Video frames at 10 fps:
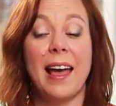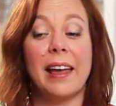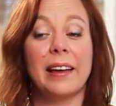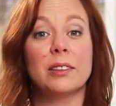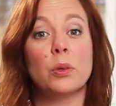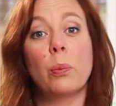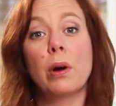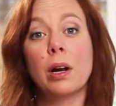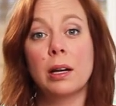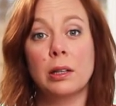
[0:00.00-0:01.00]
and
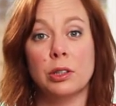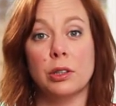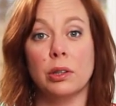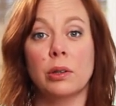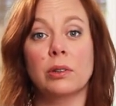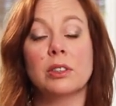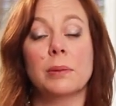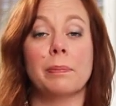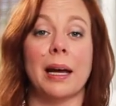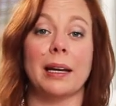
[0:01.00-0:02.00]
we're going to do
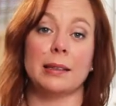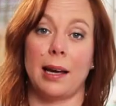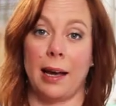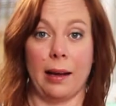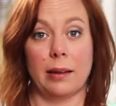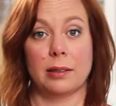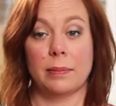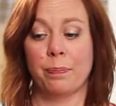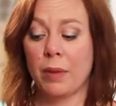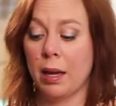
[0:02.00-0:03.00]
some baked
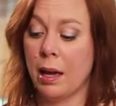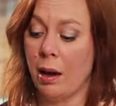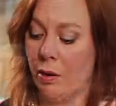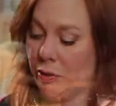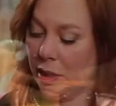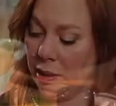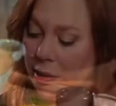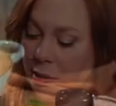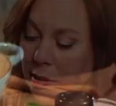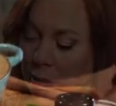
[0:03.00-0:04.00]
eggs. This